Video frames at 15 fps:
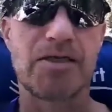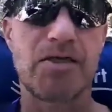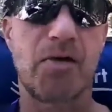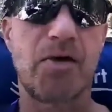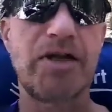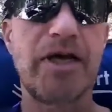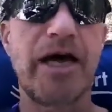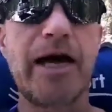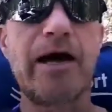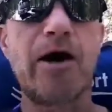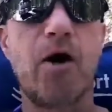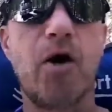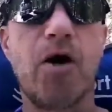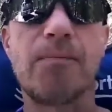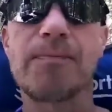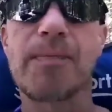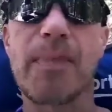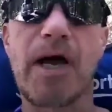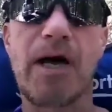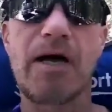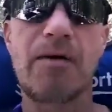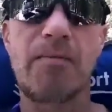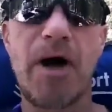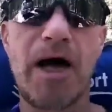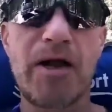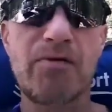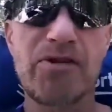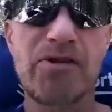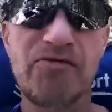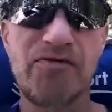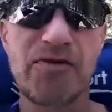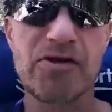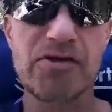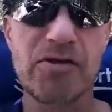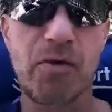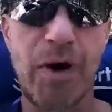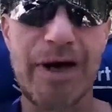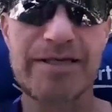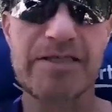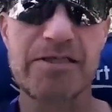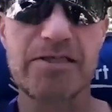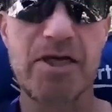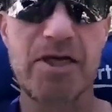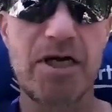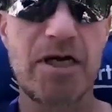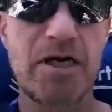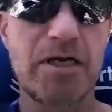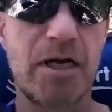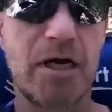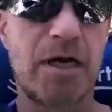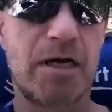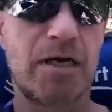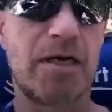So anyhow, on with the first question.